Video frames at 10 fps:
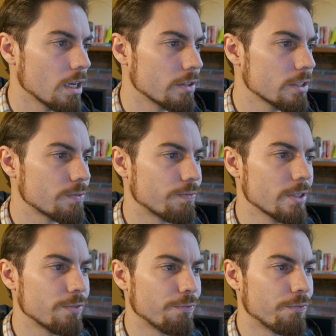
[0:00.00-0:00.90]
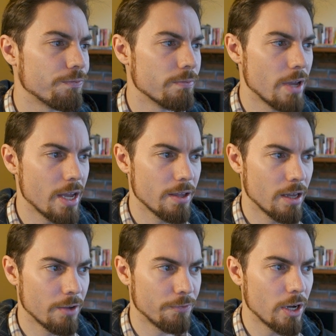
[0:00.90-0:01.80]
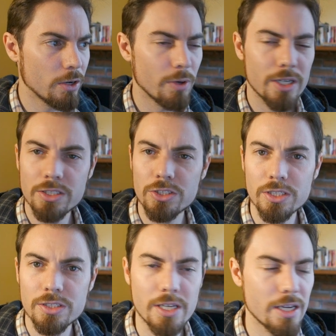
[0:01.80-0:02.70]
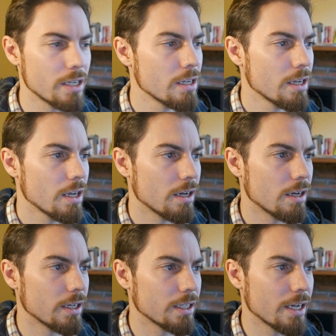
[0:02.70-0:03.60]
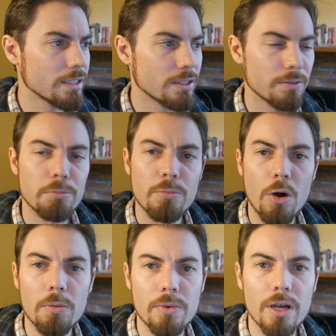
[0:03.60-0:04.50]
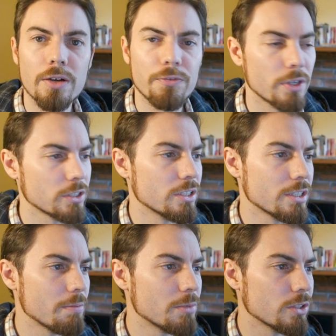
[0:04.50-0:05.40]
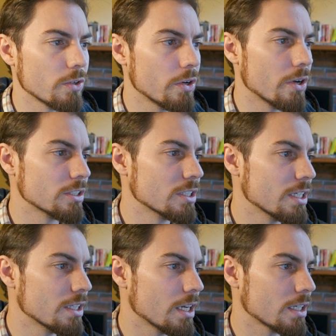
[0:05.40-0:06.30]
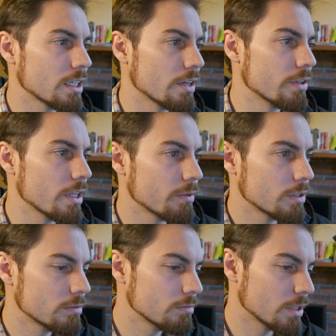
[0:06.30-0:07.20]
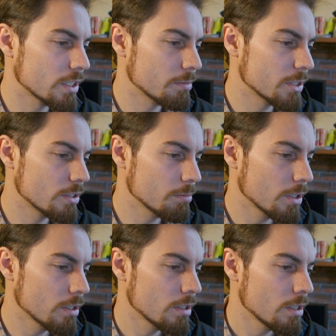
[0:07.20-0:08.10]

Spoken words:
This final one is just there in case the function is empty, so I don't actually need that. I can get rid of that one, make it a bit simpler.